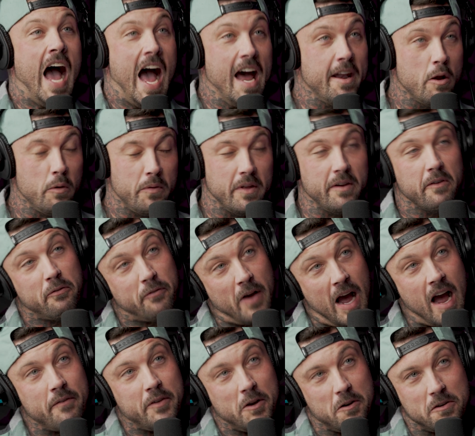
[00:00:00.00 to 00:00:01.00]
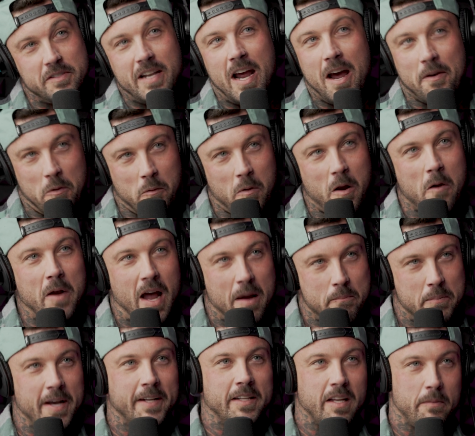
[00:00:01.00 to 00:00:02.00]
I knew that if 5 years down the road
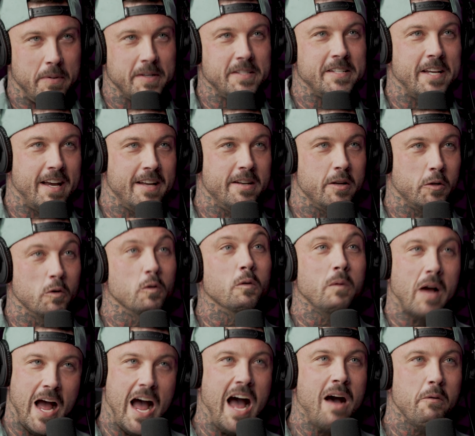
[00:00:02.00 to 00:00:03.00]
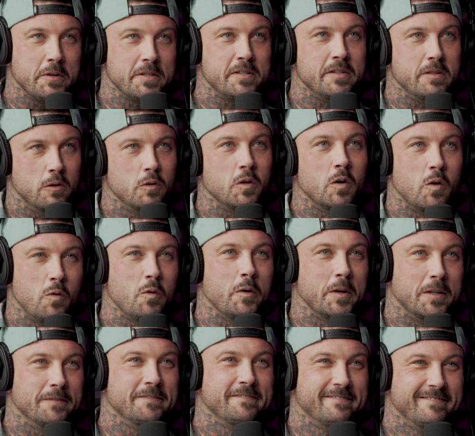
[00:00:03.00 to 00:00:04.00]
I picked up a technical, I was still
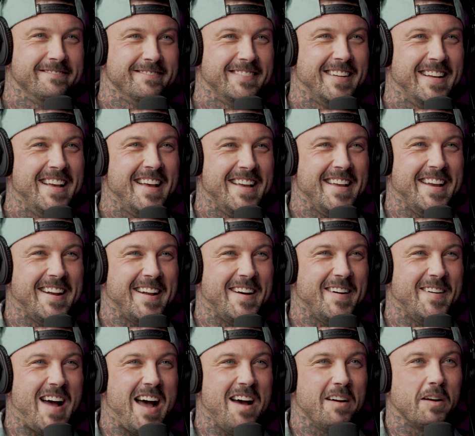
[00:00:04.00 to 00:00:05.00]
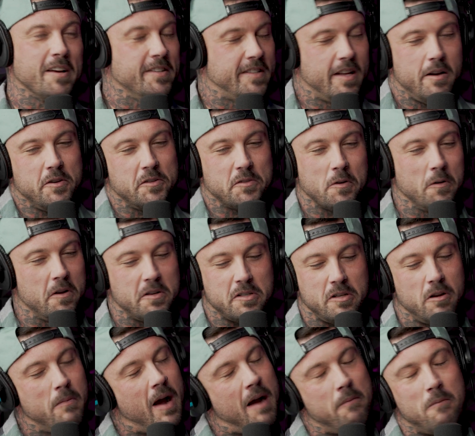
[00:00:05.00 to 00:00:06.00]
going. You know, because they're just going to
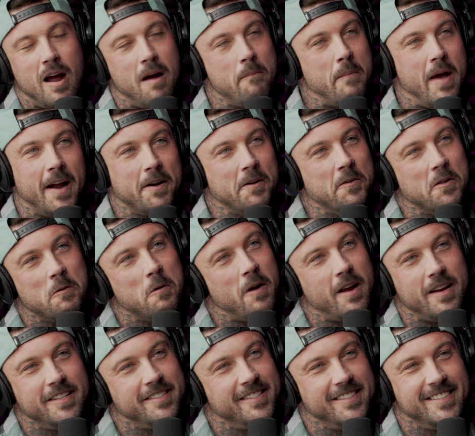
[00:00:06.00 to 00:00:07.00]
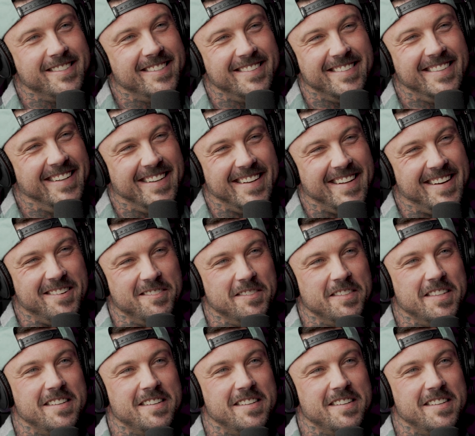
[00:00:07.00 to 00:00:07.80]
assume I'm right back to the races, you know.